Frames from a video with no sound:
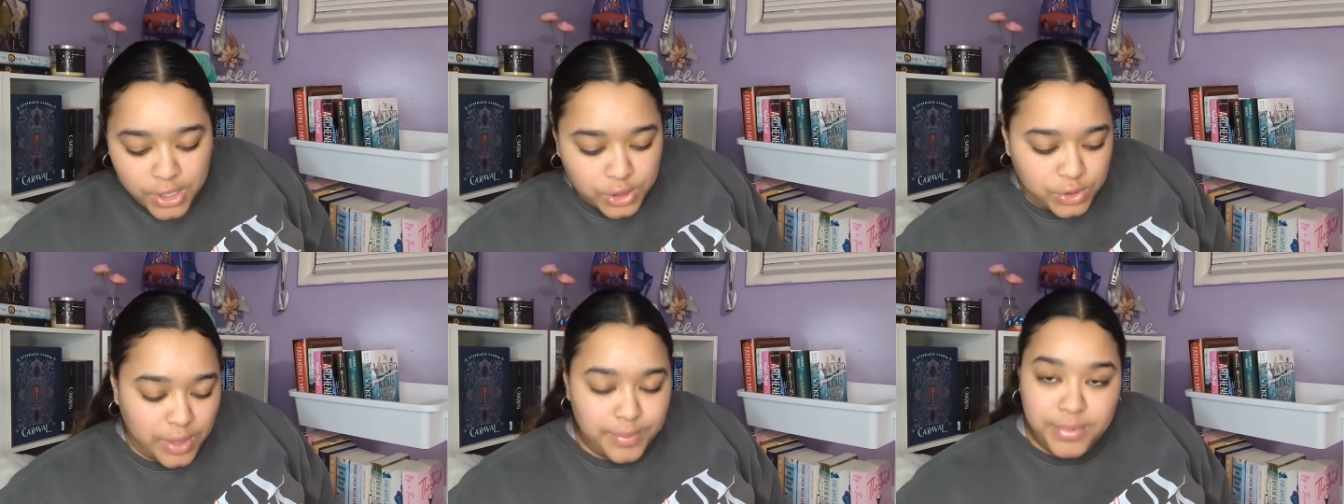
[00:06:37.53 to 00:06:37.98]

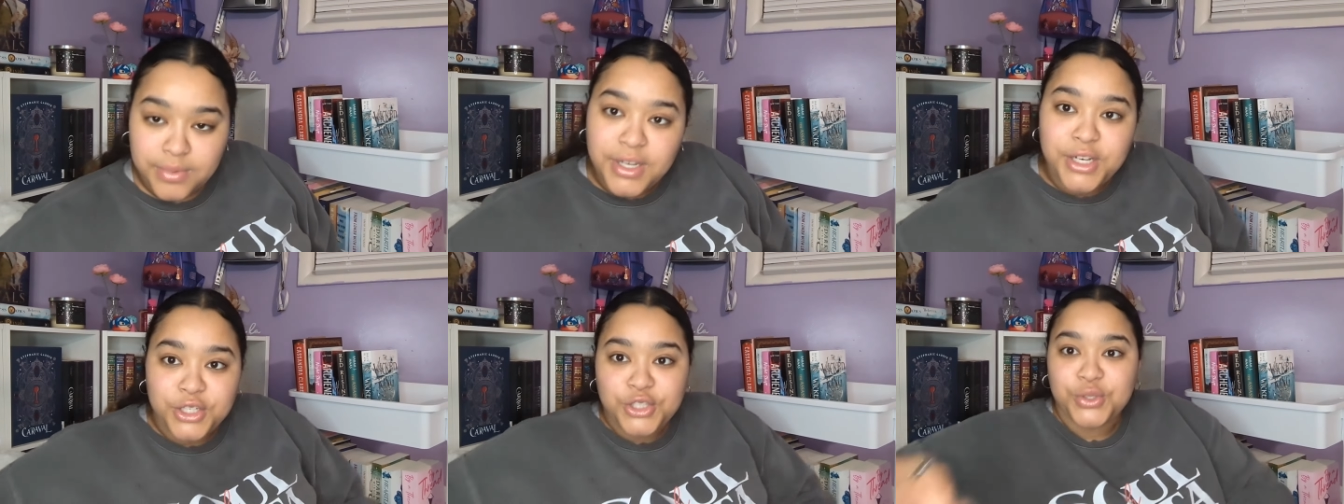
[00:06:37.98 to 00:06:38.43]
So I'm
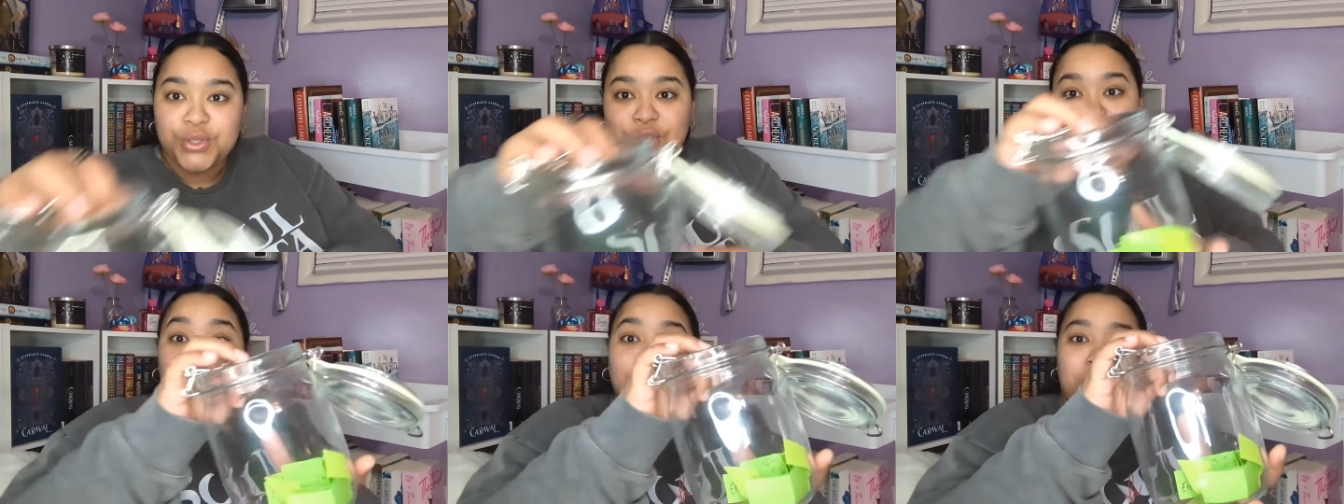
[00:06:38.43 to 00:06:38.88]
gonna choose a
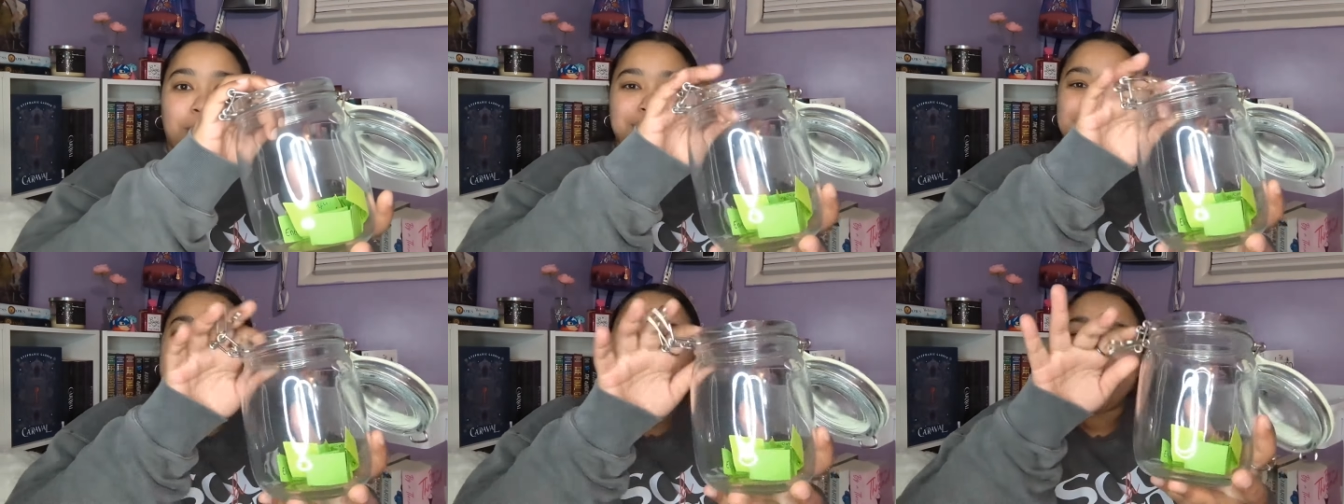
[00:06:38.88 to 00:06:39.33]
new
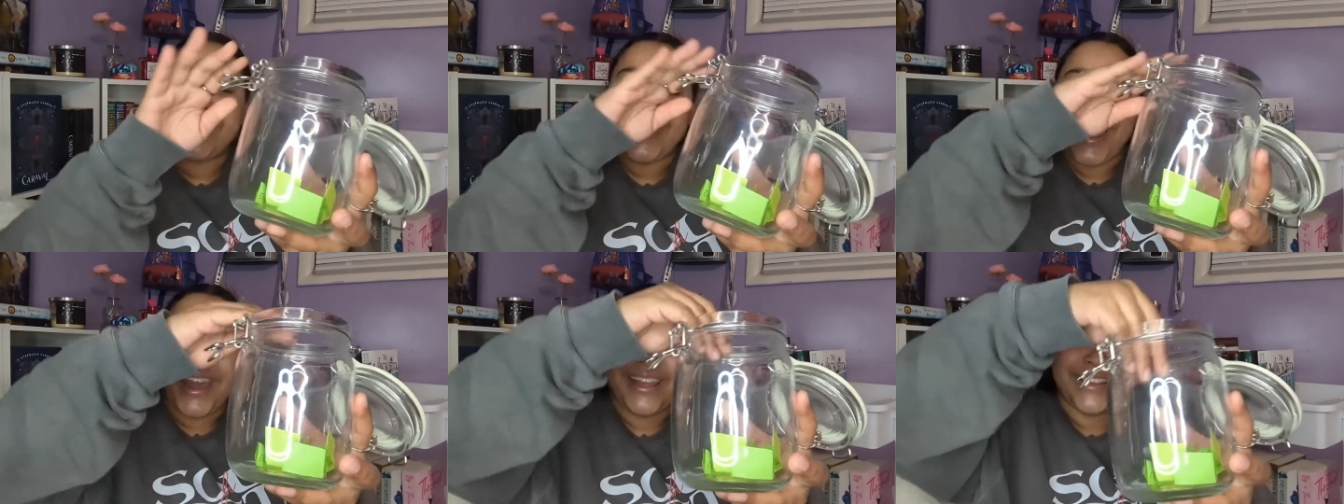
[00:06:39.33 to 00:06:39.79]
prompt,
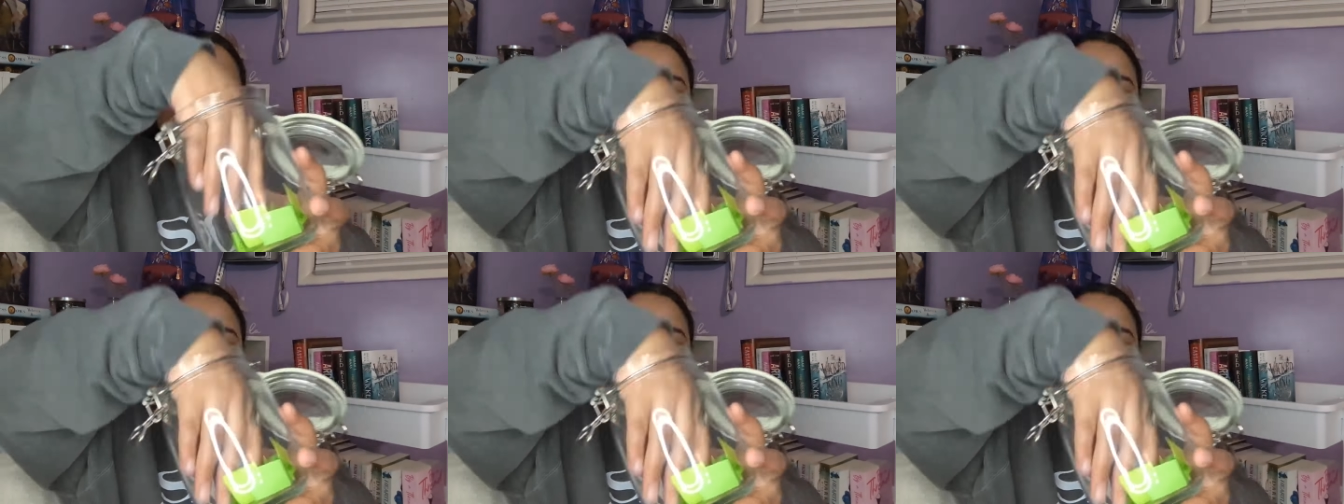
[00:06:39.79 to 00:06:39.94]
okay?